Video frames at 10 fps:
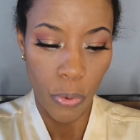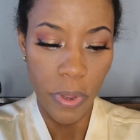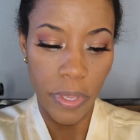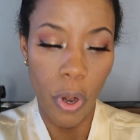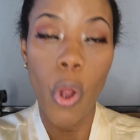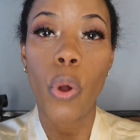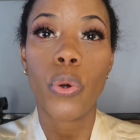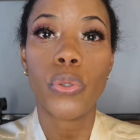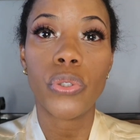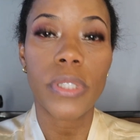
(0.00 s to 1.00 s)
with an
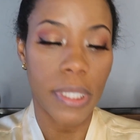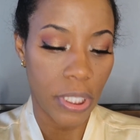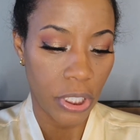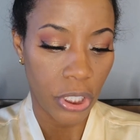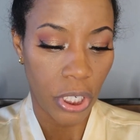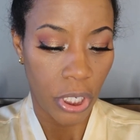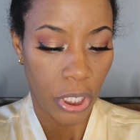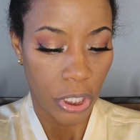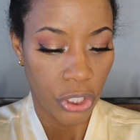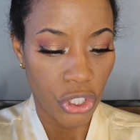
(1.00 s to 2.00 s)
old
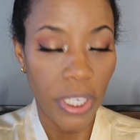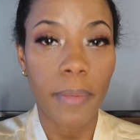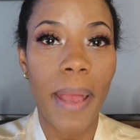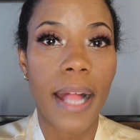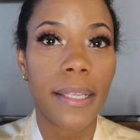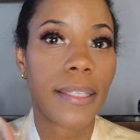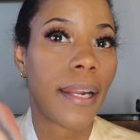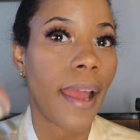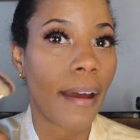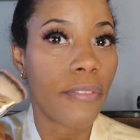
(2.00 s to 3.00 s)
cheek palette that I
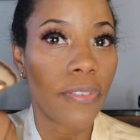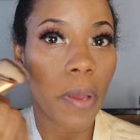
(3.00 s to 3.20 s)
have.